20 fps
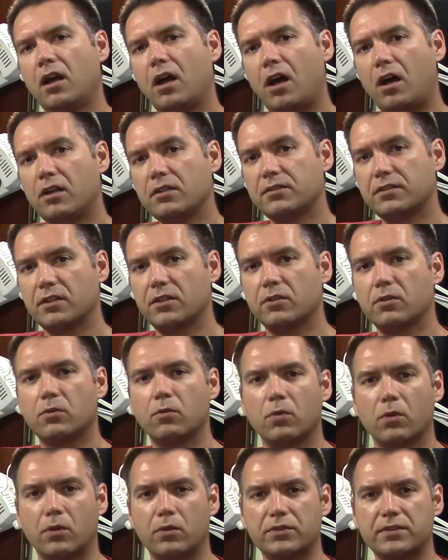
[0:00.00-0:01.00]
Also,
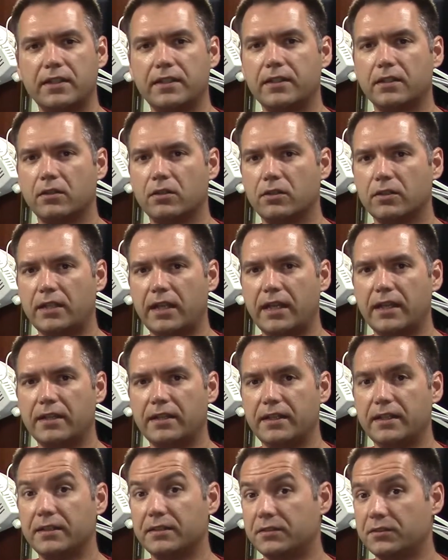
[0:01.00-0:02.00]
we'll take a look
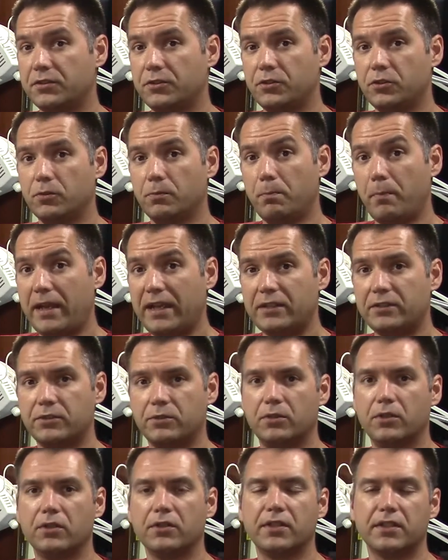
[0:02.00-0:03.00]
at its new
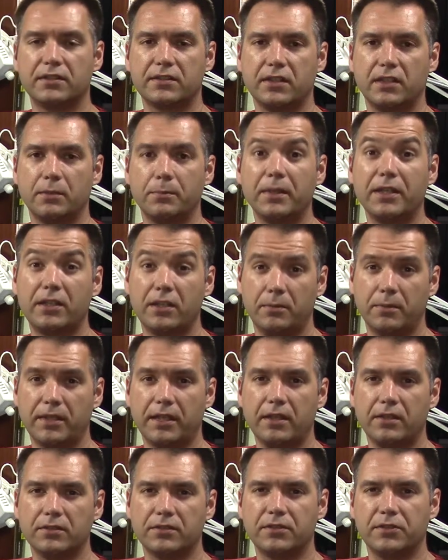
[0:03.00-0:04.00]
manual that's going to be
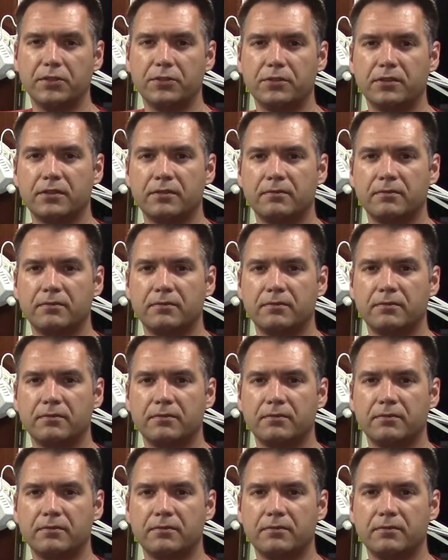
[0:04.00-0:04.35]
coming out soon.